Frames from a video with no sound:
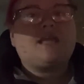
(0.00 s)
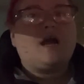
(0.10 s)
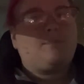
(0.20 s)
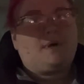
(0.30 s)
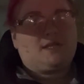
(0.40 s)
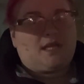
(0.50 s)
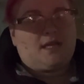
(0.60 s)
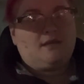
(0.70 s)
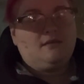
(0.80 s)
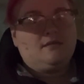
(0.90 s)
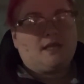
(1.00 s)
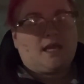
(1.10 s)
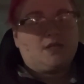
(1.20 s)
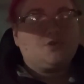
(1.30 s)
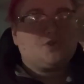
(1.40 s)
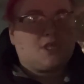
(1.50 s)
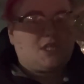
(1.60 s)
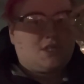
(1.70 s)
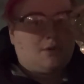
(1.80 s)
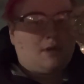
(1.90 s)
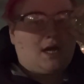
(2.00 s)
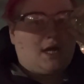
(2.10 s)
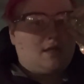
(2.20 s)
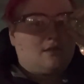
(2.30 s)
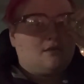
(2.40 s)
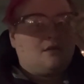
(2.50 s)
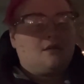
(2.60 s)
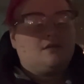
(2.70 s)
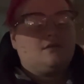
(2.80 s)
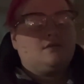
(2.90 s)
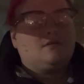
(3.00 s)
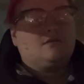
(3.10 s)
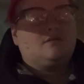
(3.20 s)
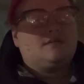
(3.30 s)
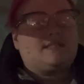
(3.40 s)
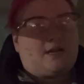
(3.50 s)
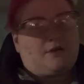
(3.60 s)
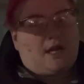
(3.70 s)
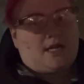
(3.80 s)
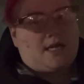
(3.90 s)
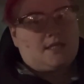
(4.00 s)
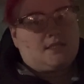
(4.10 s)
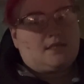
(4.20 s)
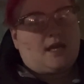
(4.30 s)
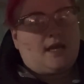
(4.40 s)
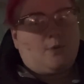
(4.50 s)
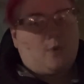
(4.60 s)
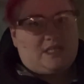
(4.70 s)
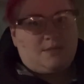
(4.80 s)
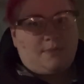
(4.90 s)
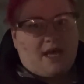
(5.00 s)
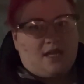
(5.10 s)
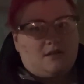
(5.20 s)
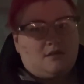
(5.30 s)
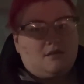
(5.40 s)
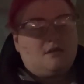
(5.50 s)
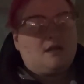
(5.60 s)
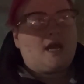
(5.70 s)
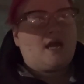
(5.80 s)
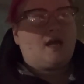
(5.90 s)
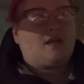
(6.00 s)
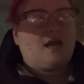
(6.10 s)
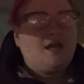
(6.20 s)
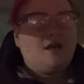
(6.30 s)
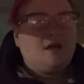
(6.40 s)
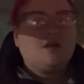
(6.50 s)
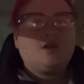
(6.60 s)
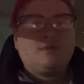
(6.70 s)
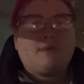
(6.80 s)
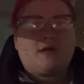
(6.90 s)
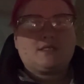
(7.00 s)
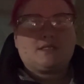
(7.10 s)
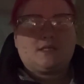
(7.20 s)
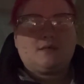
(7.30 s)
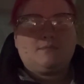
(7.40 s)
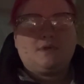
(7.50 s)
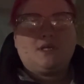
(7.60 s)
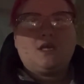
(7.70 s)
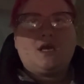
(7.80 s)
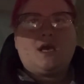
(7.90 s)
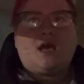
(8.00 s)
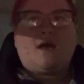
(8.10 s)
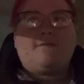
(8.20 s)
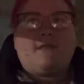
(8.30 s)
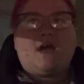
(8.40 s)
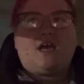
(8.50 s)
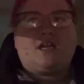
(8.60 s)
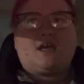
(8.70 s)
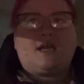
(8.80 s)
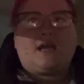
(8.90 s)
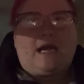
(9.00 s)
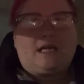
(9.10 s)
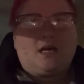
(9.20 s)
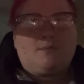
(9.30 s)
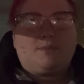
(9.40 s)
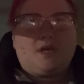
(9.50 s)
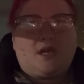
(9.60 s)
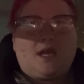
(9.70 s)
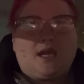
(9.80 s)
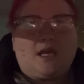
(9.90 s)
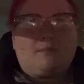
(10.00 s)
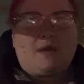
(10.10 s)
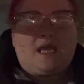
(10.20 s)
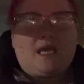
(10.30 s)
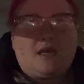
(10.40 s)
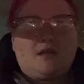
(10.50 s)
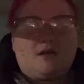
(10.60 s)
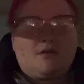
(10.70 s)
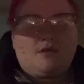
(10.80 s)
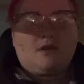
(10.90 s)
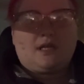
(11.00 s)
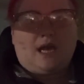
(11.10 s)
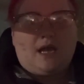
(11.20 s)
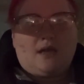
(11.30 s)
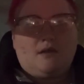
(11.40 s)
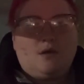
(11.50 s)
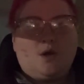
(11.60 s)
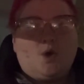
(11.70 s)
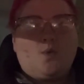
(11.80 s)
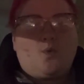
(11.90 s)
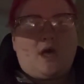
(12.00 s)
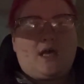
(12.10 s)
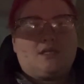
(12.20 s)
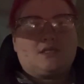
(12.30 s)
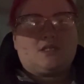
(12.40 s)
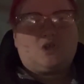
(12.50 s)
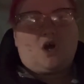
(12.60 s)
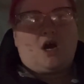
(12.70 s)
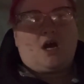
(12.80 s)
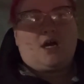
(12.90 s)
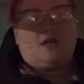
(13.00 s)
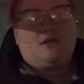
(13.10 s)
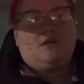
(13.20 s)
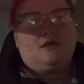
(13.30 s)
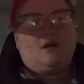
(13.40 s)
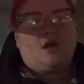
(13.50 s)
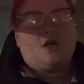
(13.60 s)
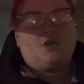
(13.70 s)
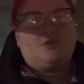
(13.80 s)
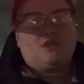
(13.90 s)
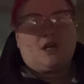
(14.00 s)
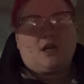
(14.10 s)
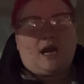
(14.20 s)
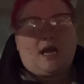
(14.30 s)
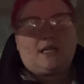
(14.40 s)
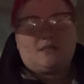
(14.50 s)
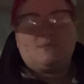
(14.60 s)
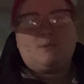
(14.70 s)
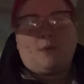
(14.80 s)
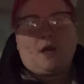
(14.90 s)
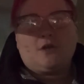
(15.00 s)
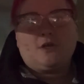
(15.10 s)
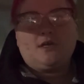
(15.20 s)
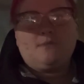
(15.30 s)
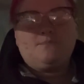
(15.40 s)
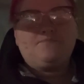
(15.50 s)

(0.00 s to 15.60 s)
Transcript: up all night like I usually do on Saturday nights. I went to bed and I got a good amount of sleep. And then I got up and my aunt and uncle and I went and saw Are You There God It's Me Margaret,